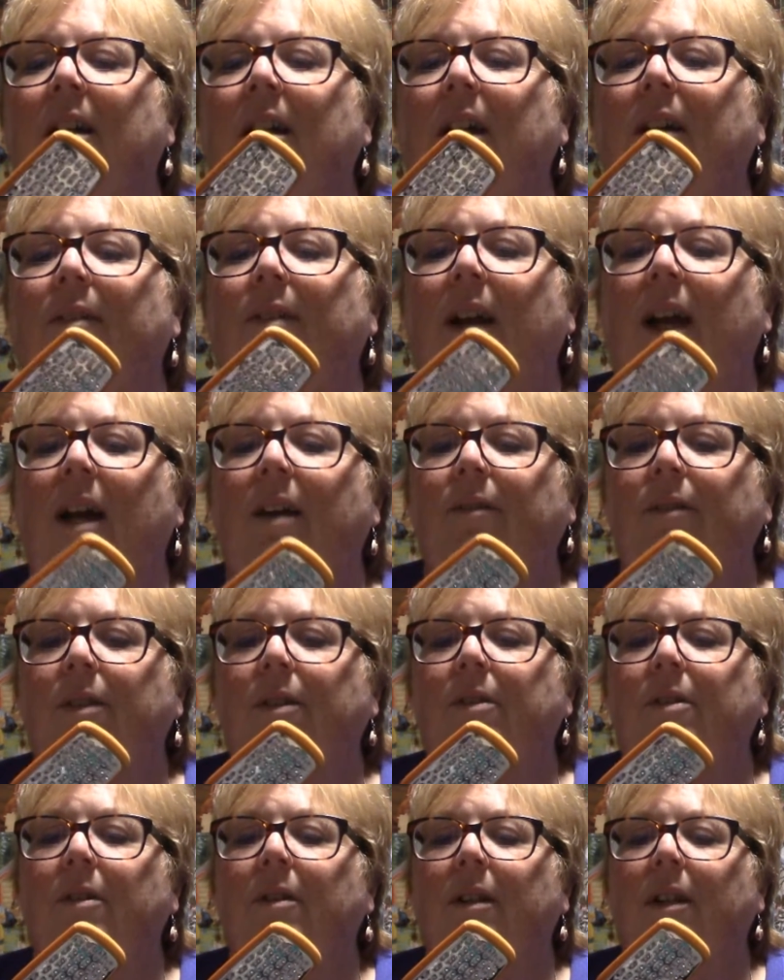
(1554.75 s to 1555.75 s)
if I have to
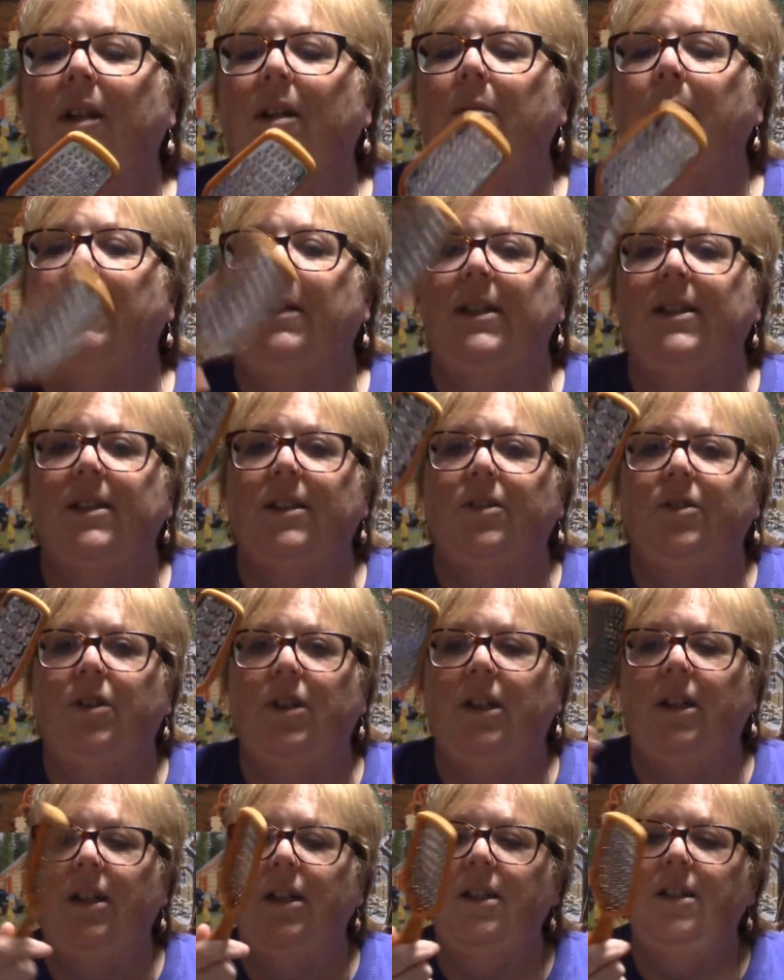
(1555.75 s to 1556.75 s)
do a little piece of
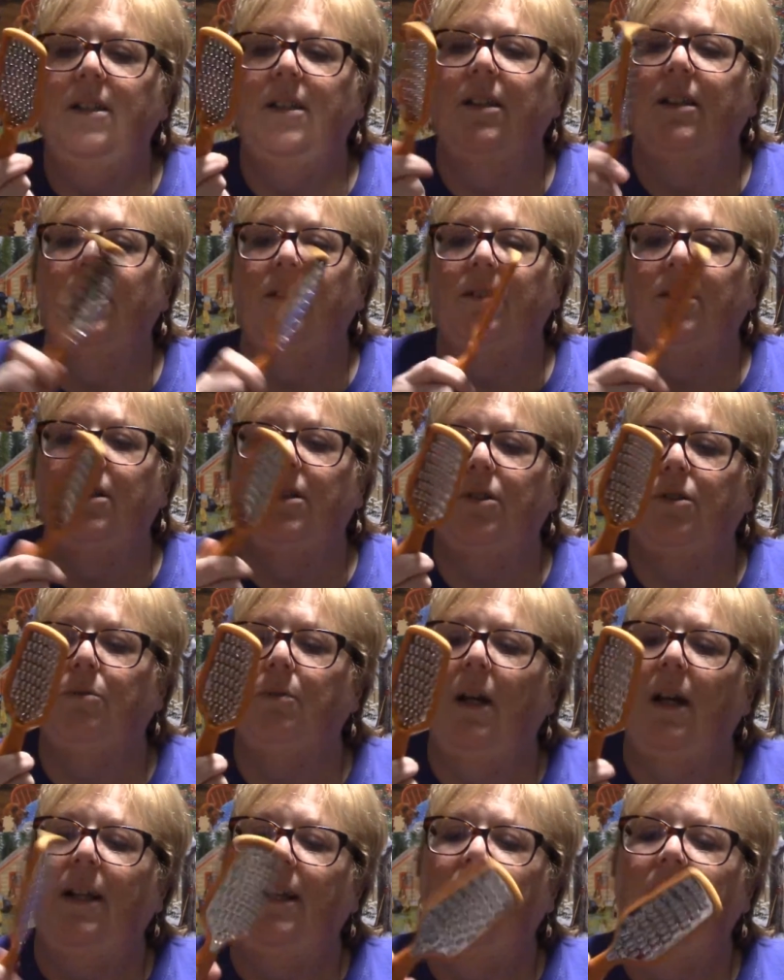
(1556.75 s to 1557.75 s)
cheese to
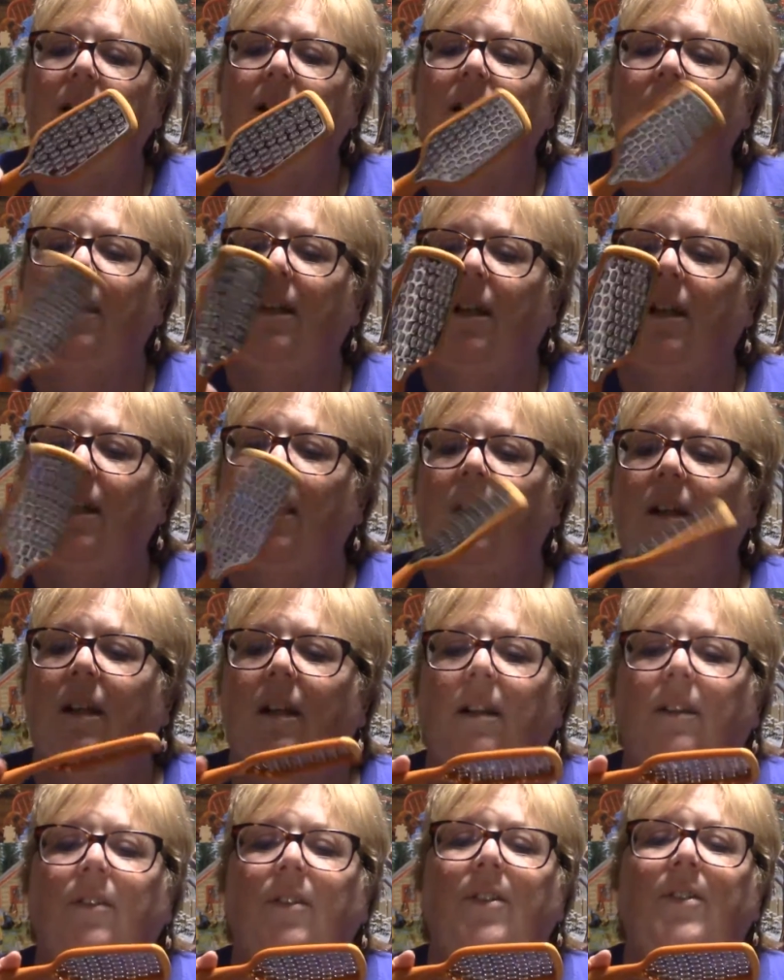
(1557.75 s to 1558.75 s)
shred it,
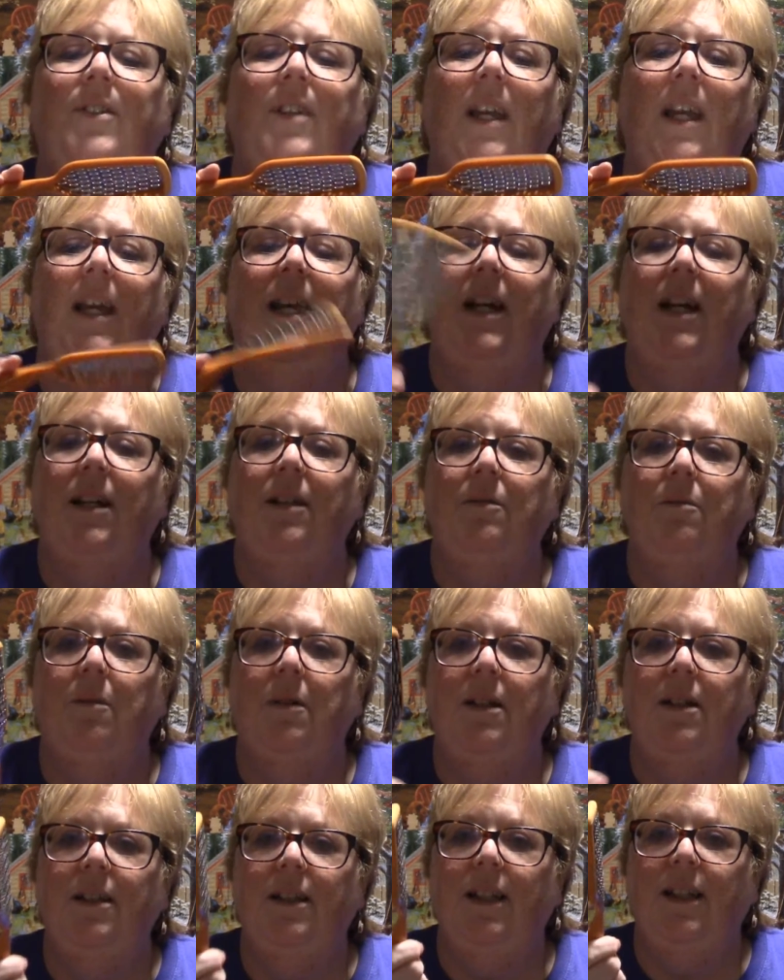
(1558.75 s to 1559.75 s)
just a hand
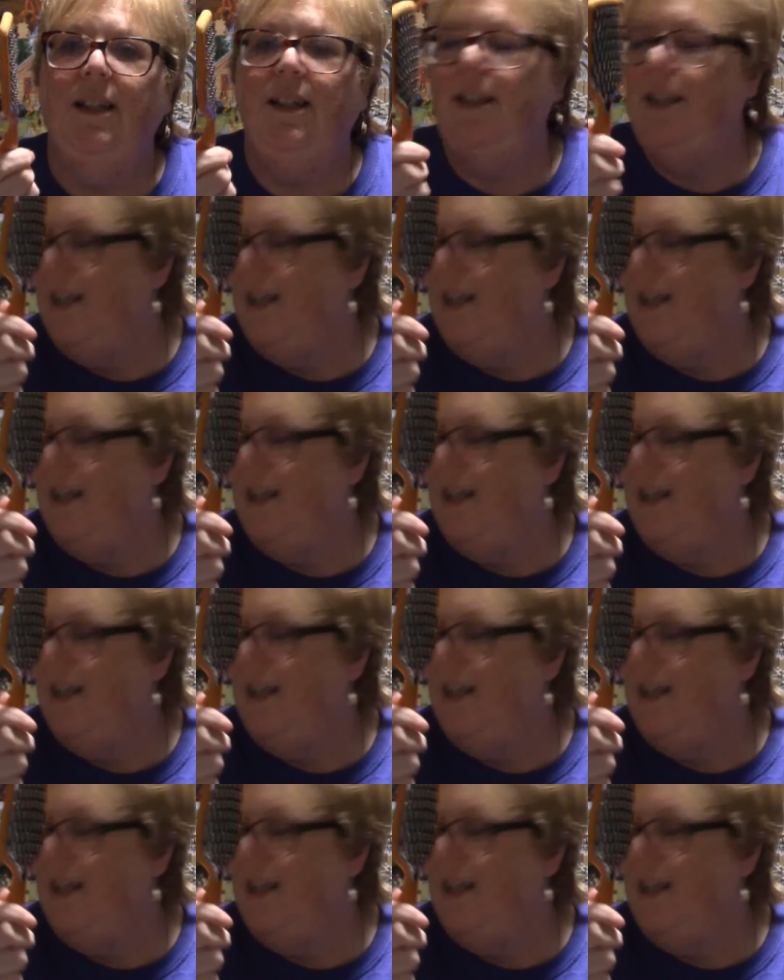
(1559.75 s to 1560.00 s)
one like